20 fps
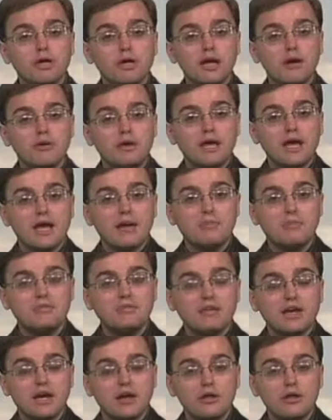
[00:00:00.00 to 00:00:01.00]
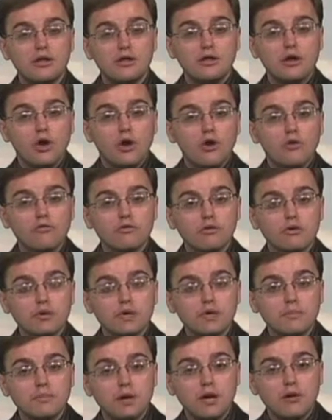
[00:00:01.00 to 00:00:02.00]
now in Happy Valley,
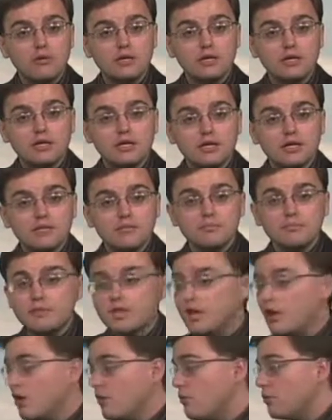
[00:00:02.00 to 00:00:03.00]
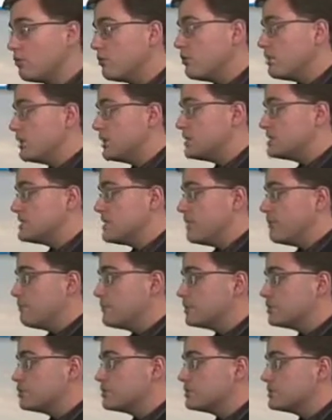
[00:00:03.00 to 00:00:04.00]
overlooking Mount Nittany, we're looking at
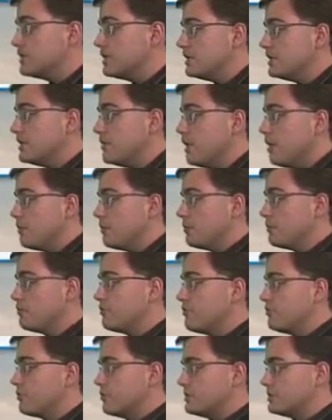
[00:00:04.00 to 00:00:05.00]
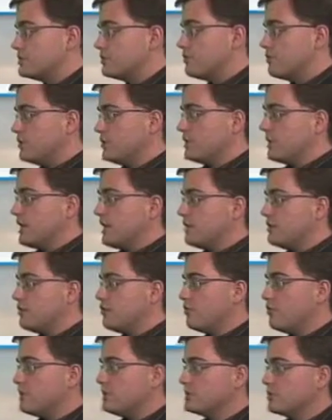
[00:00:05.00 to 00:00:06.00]
temperatures in the upper 30s, 39
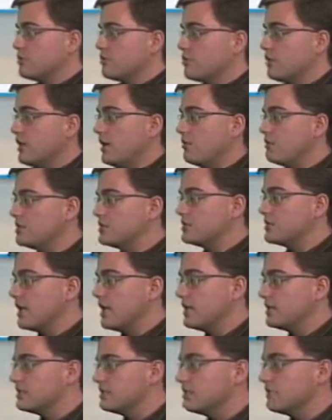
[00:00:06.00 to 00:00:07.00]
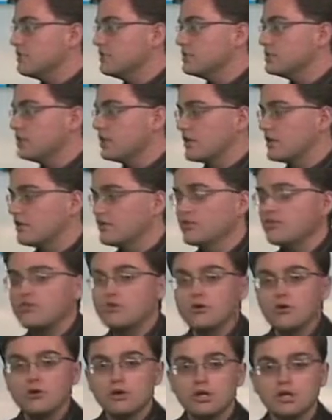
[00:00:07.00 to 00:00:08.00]
degrees under cloudy skies. It feels like
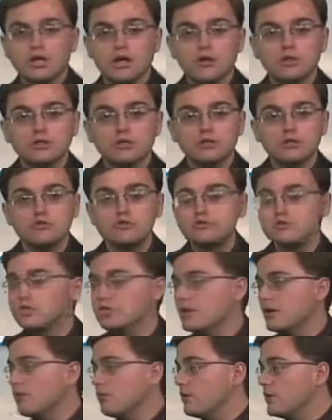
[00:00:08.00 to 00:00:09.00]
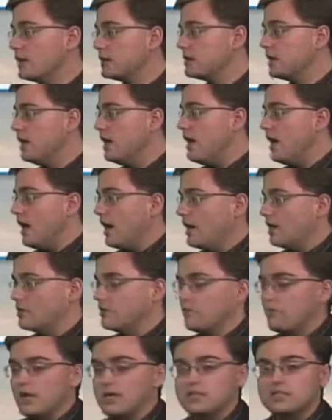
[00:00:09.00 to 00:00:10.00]
30 out there due to that wind out of
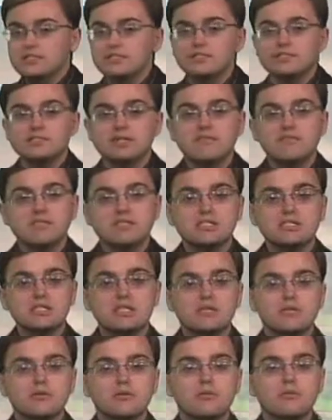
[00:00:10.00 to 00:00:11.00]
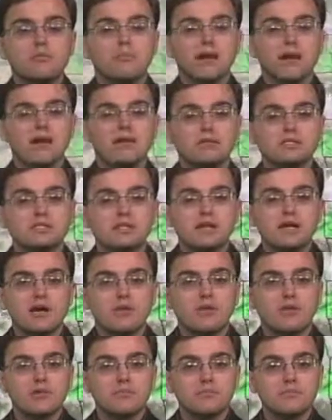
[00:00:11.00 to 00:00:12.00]
the west at 17 miles an
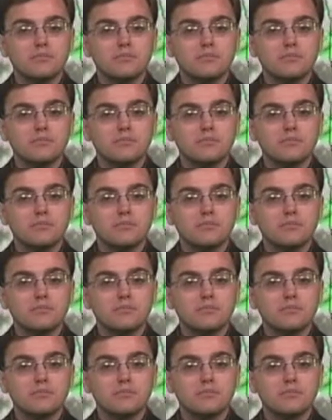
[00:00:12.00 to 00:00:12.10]
hour.